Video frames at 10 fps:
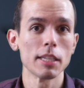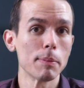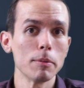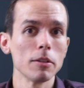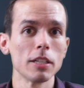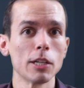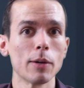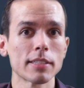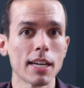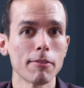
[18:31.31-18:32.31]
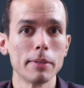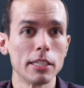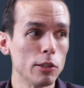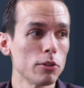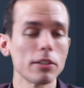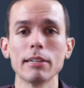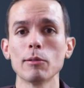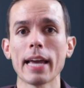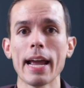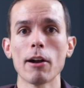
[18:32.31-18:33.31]
the people in the U S government usually
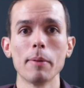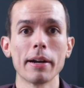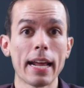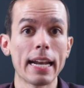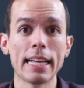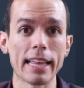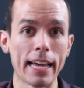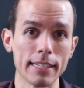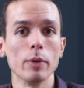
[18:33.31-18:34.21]
don't care about any of that.